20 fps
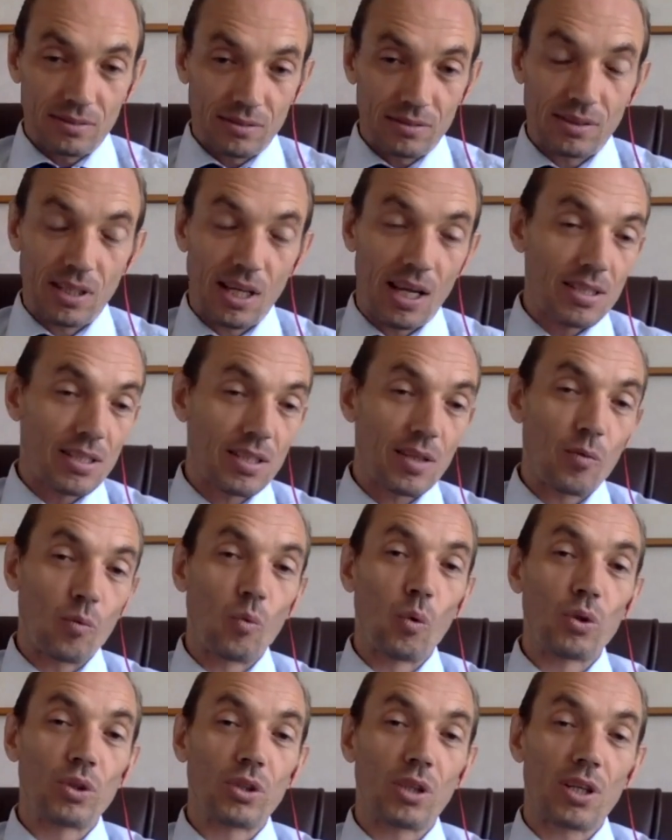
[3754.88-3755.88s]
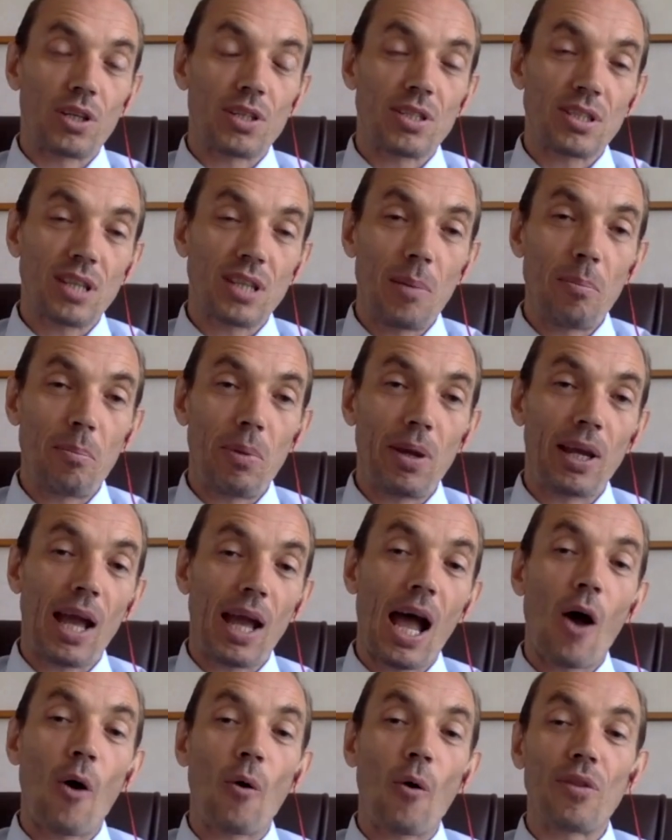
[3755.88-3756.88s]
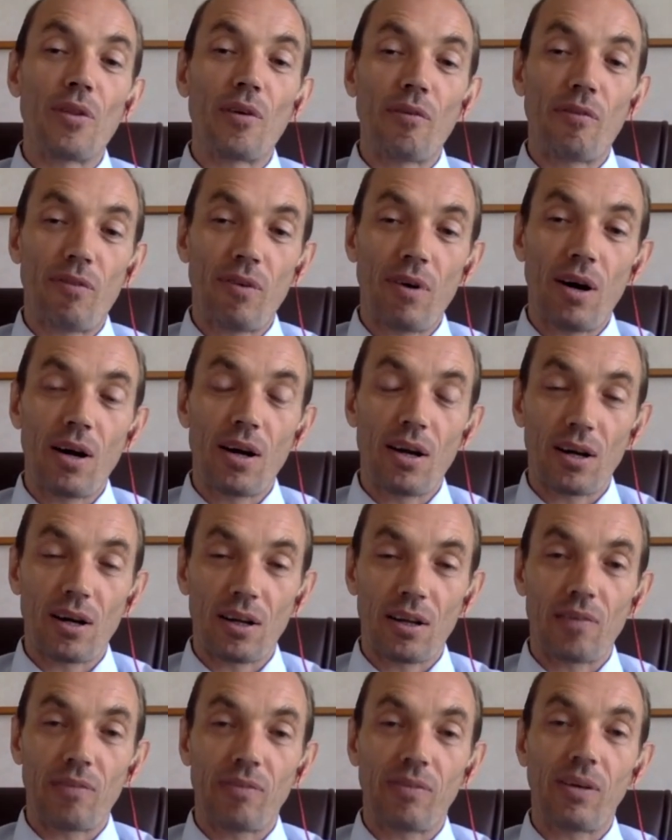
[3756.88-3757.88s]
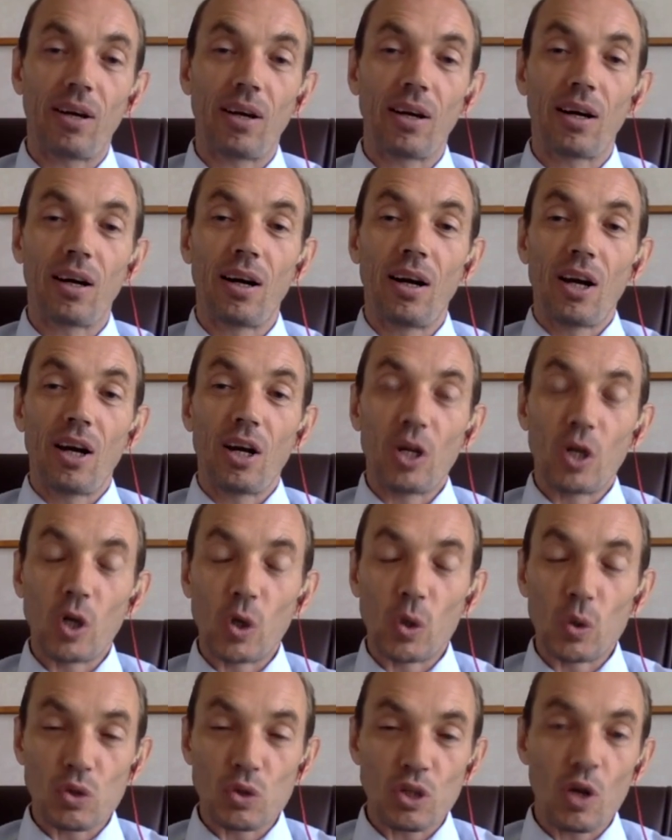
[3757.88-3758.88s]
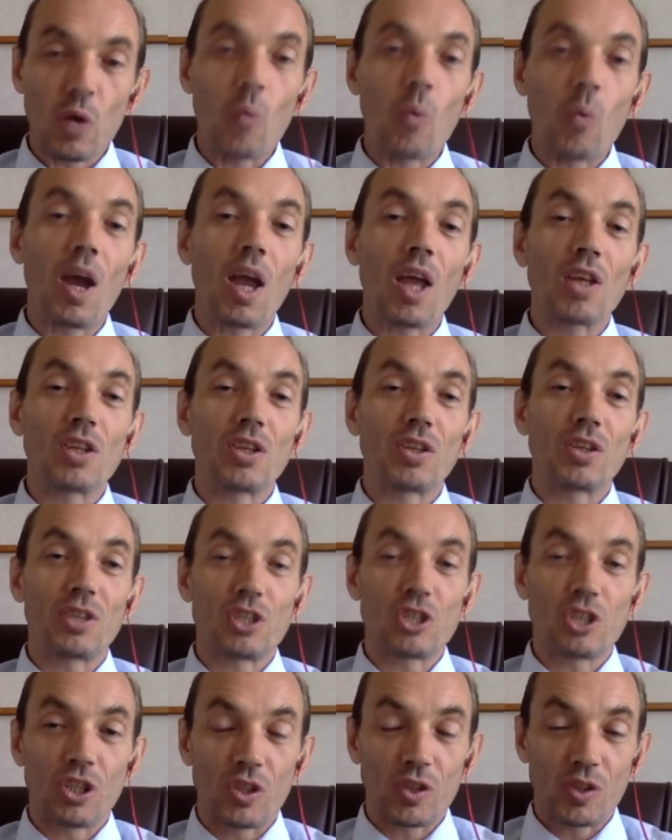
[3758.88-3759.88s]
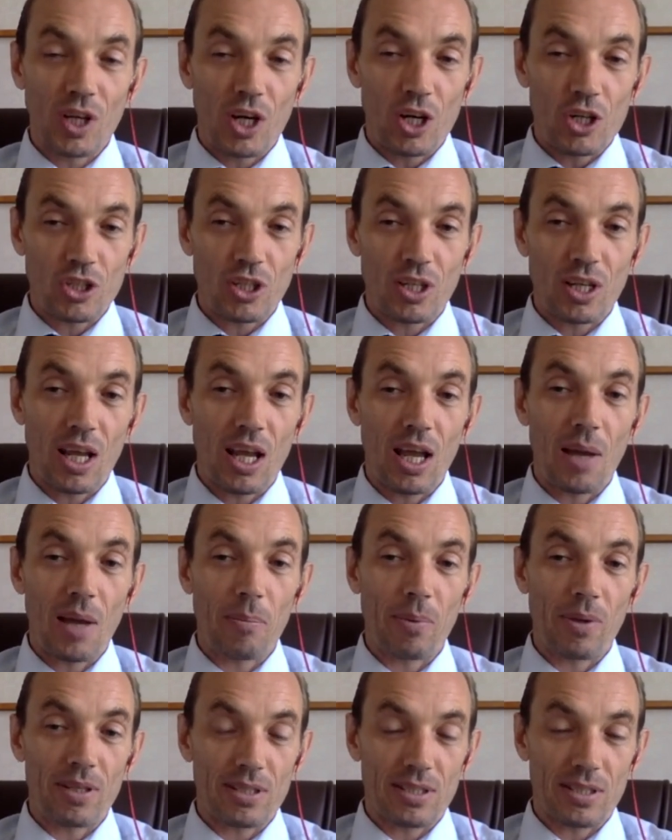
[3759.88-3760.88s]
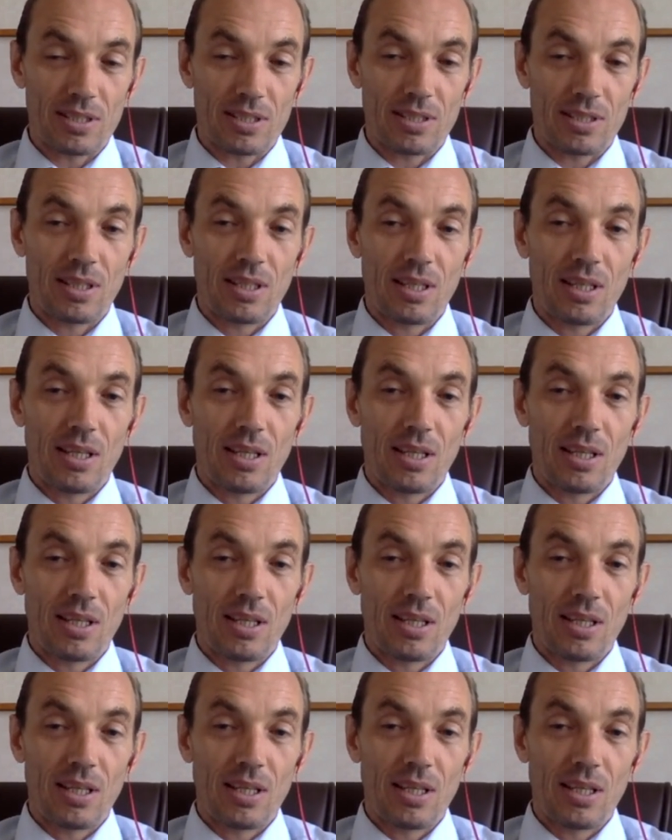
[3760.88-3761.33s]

as the water stamping out the fire goes away, the regeneration happens.